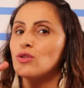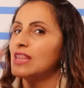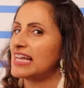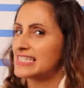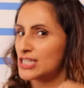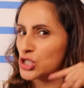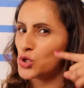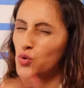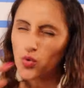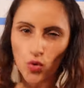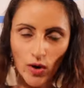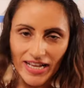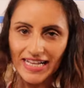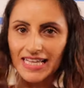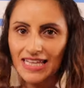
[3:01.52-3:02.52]
let's
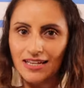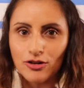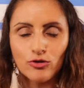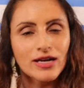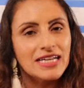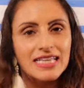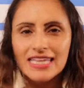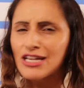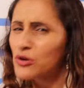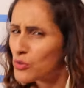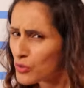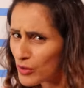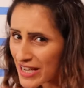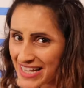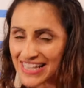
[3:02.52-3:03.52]

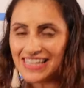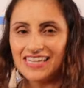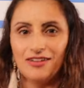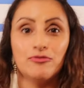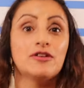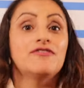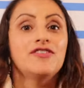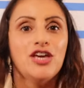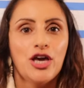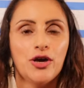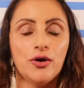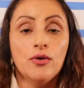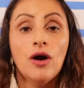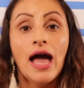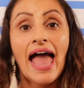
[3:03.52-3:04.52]
quickly
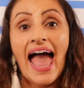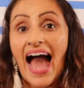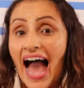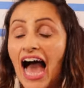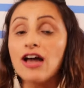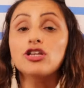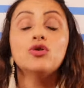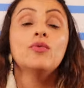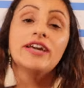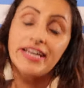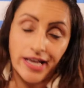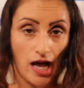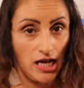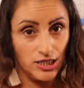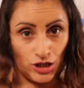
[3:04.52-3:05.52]
review how do we
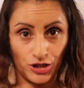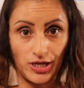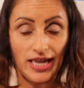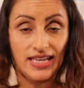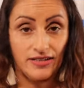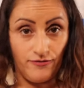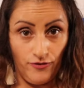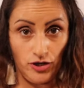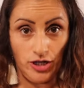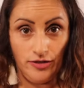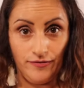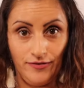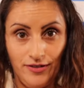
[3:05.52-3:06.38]
conjugate a verb.